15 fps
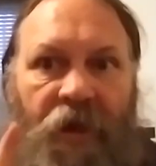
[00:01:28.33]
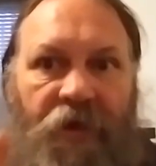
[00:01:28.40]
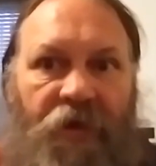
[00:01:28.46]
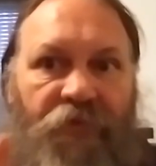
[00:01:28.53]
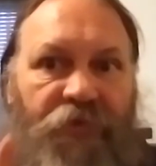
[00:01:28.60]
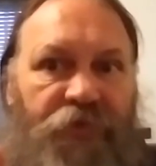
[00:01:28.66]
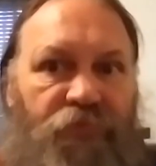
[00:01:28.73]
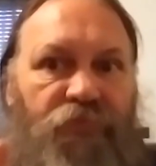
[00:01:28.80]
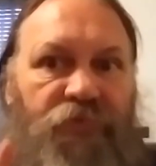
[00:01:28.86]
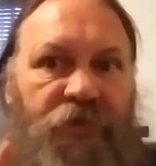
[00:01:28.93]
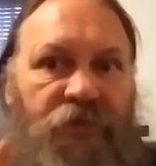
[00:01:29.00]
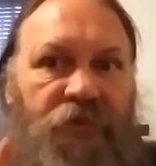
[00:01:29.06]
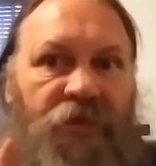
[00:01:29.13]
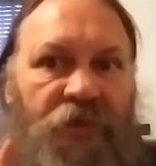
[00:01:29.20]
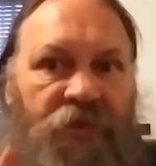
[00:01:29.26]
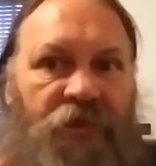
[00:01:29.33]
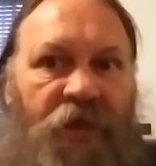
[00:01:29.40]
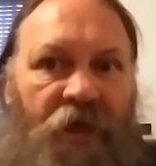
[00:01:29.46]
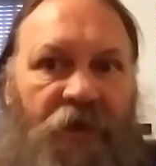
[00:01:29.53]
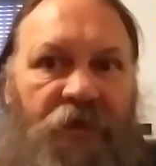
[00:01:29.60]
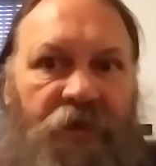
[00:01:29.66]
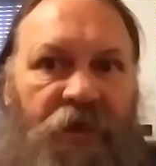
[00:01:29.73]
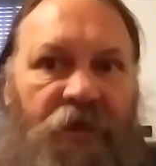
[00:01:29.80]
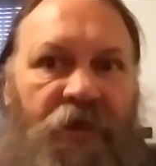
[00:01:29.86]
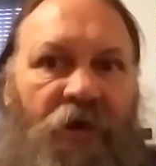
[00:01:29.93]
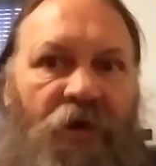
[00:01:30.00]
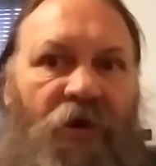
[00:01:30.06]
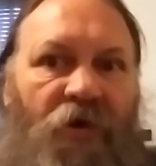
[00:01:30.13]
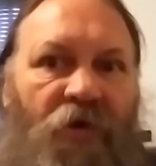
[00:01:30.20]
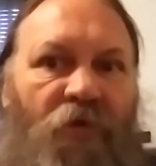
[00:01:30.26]
Now this technique
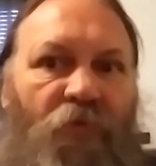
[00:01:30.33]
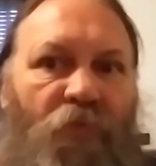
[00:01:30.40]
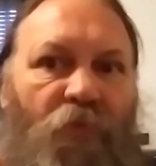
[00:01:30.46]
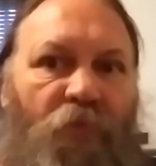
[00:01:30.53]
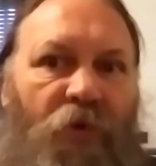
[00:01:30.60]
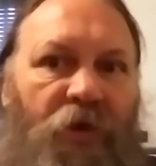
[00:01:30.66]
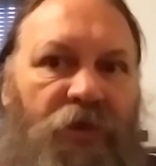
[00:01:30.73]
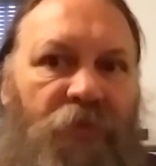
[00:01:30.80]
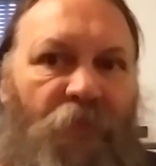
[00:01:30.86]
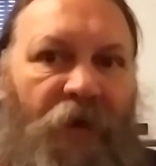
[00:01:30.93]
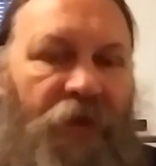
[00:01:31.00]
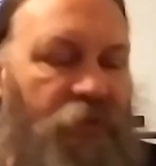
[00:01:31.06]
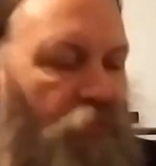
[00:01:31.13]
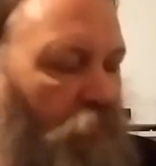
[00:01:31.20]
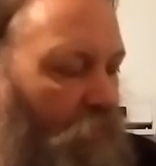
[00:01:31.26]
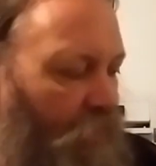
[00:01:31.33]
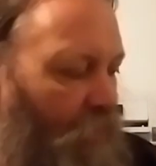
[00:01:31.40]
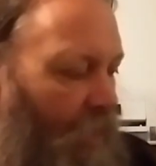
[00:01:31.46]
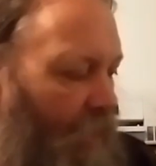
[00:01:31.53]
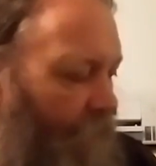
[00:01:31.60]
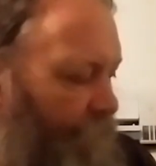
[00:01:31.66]
works best with